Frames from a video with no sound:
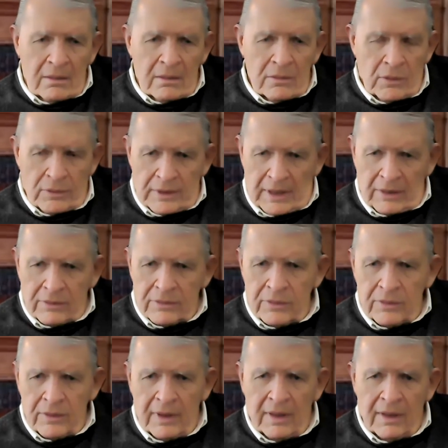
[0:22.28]
No doubt
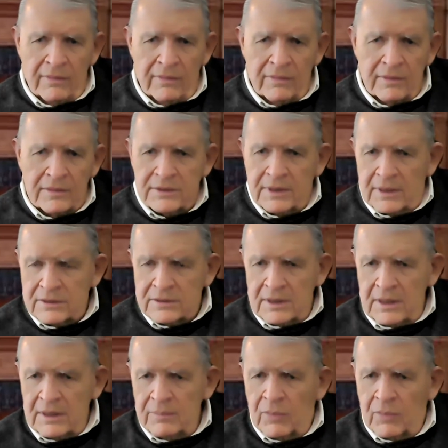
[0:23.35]
you have a sales
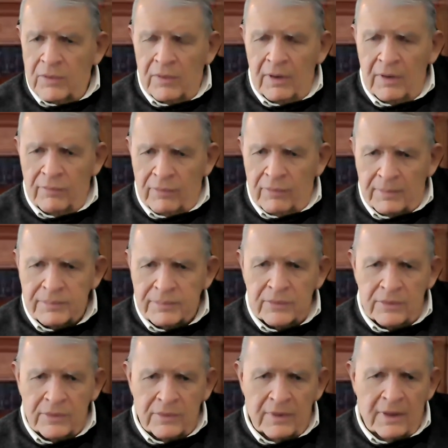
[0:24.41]
team or you have reps or
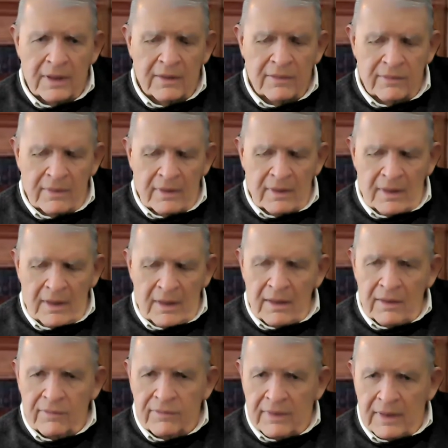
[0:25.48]
you have
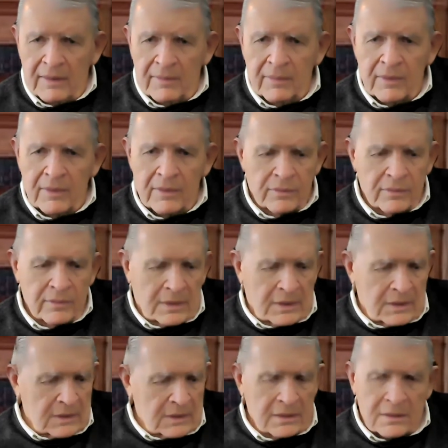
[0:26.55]
a
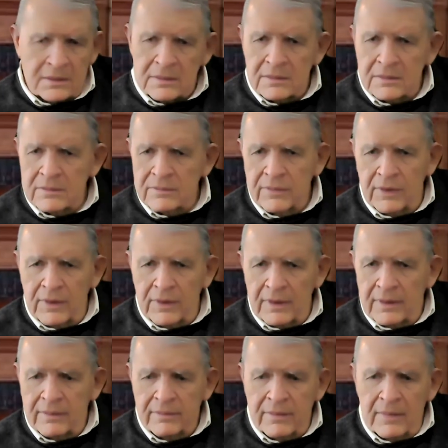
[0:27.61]
viable,
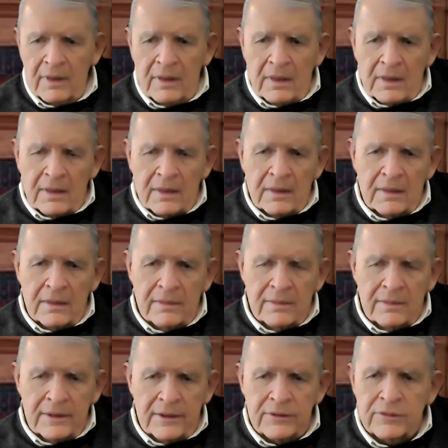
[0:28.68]
very
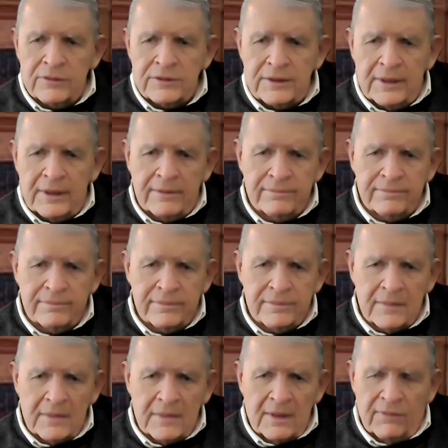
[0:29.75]
interesting,
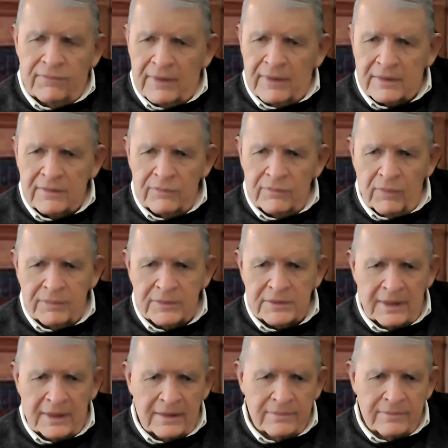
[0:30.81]
effective
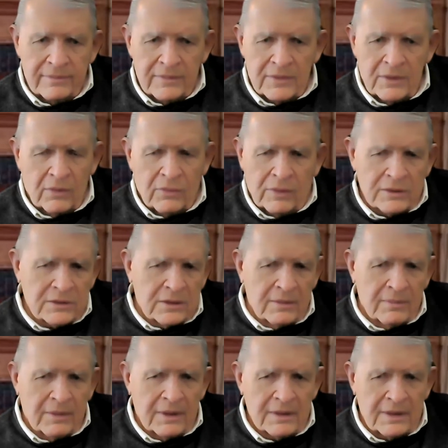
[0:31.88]
website. No question
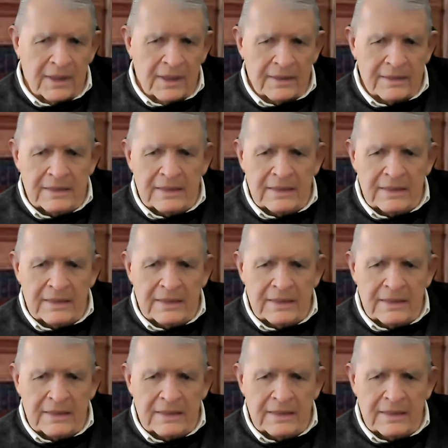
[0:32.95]
about that.